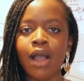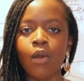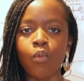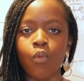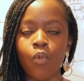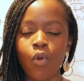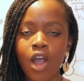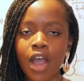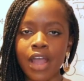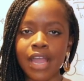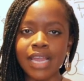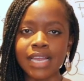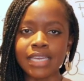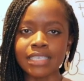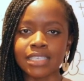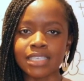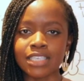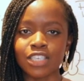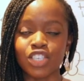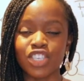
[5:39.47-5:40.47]
why
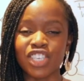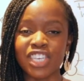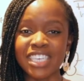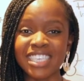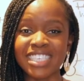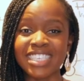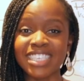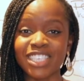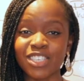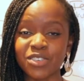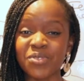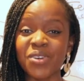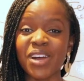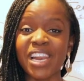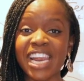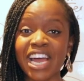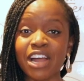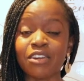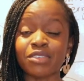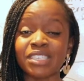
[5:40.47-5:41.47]
is she still
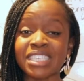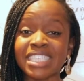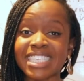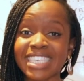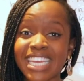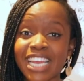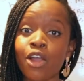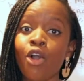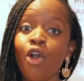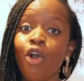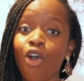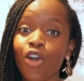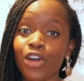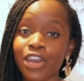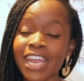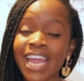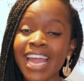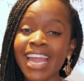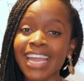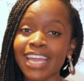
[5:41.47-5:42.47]
allowed to stay
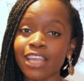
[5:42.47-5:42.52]
on